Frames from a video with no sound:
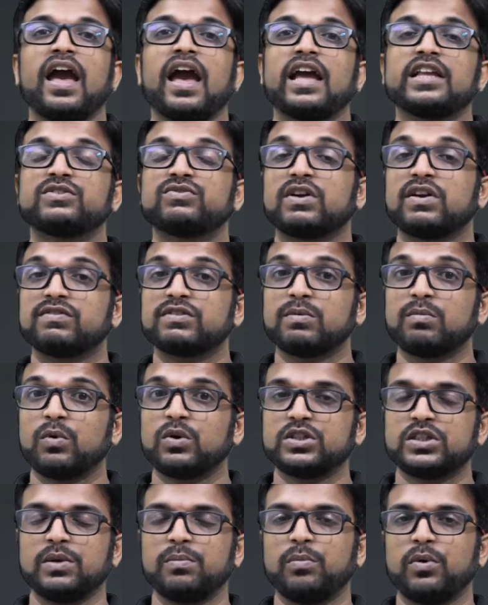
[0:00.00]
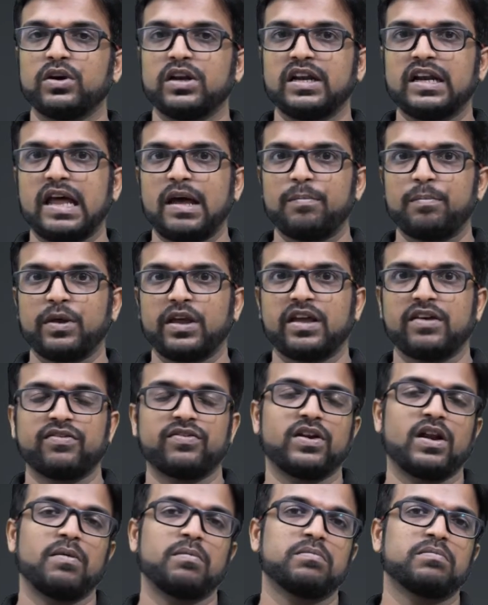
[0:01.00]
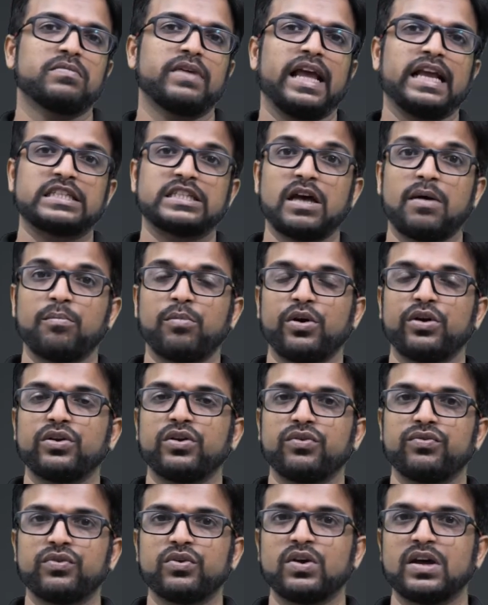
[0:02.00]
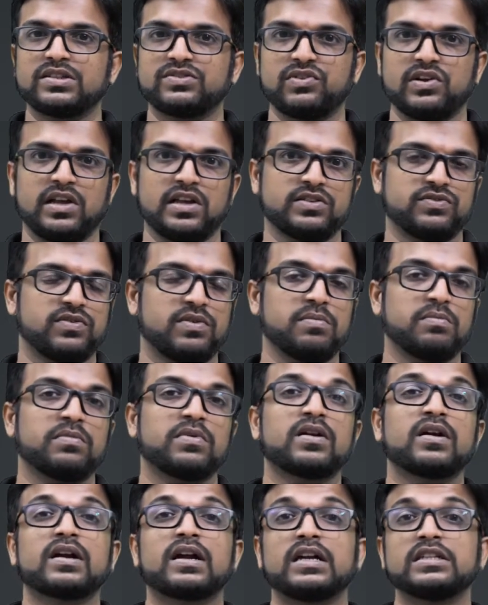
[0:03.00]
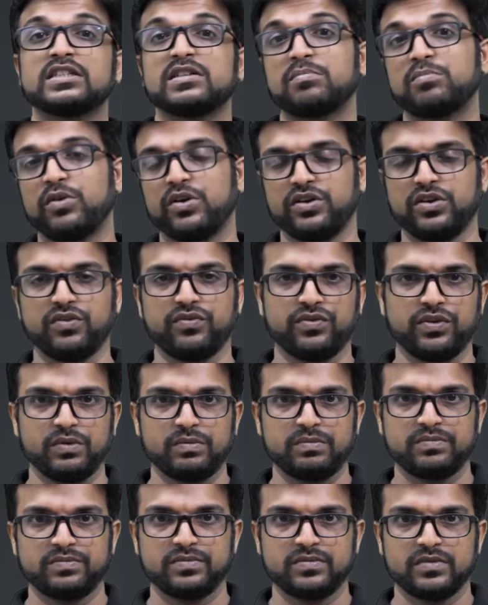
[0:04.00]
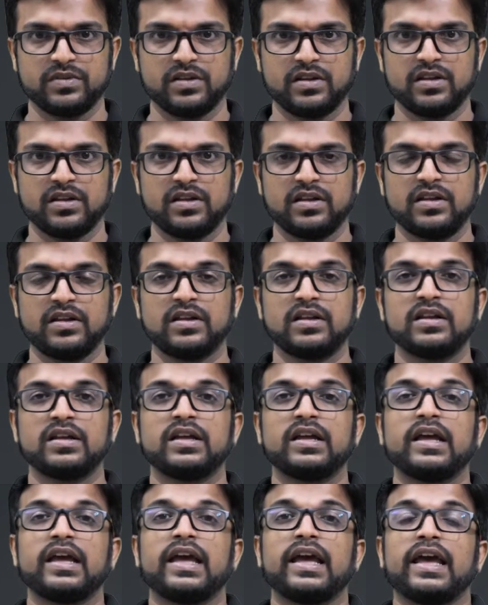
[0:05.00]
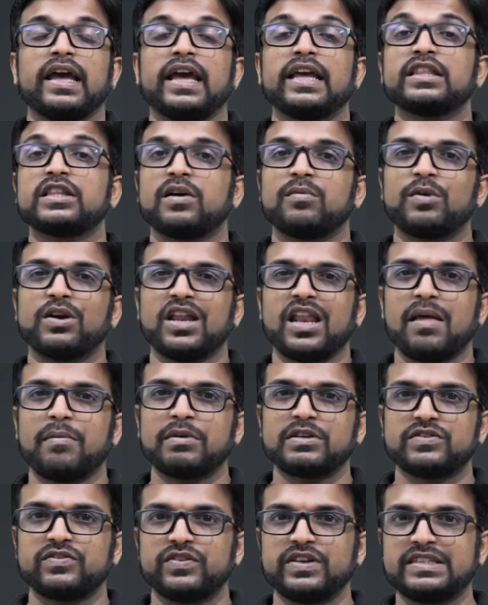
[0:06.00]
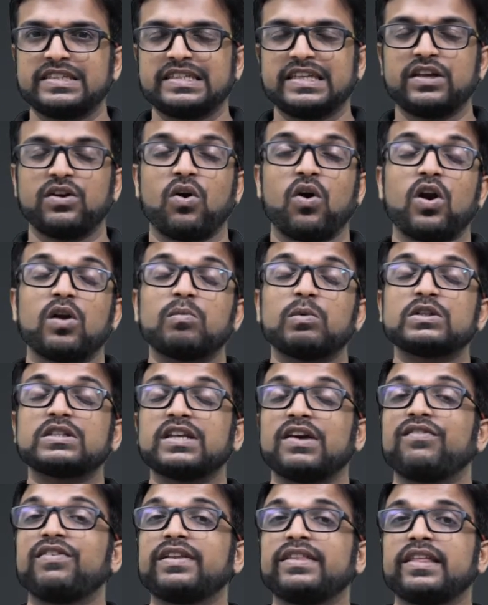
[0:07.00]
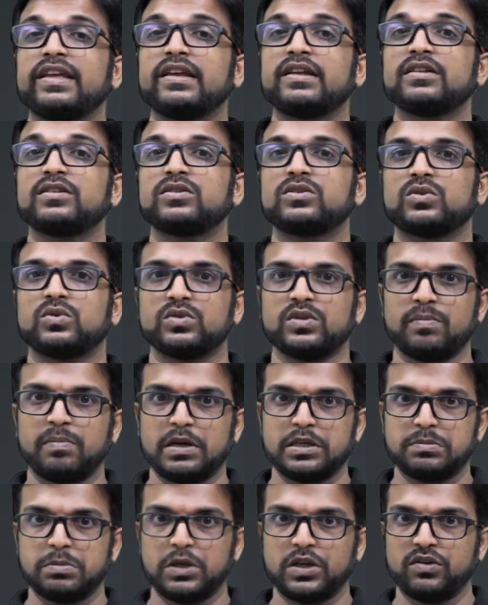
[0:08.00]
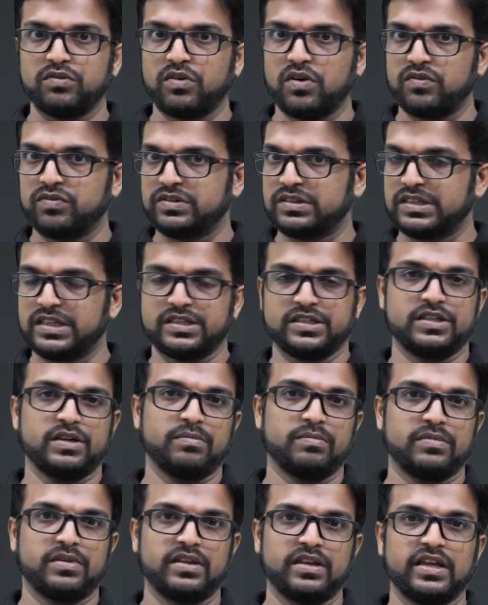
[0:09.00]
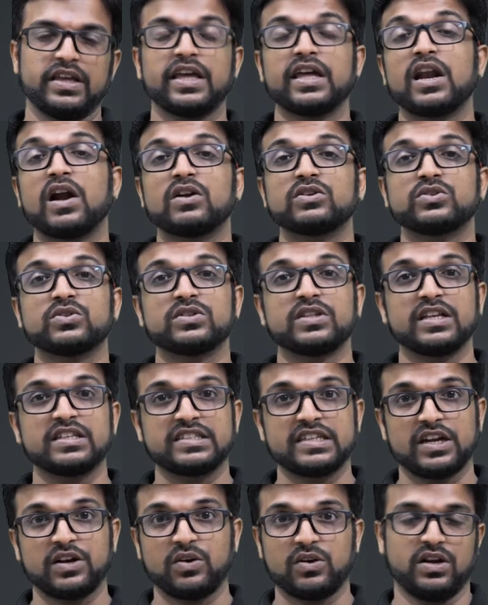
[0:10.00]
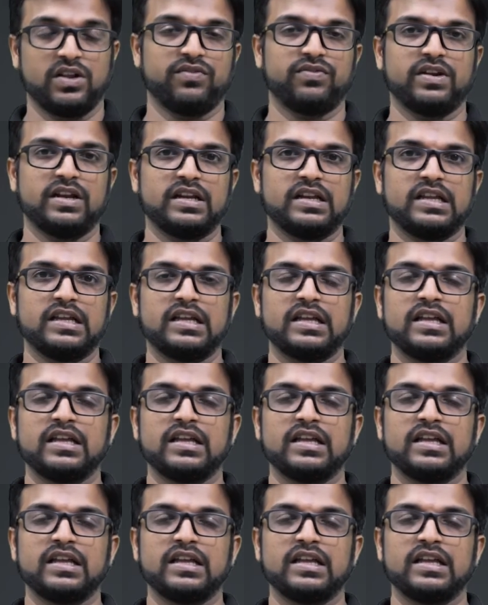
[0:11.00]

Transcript: It's one of the most important topic from exam point of view as well as from concept point of view. In thermodynamics we see almost everything through the perspective of system. Here also things are not different.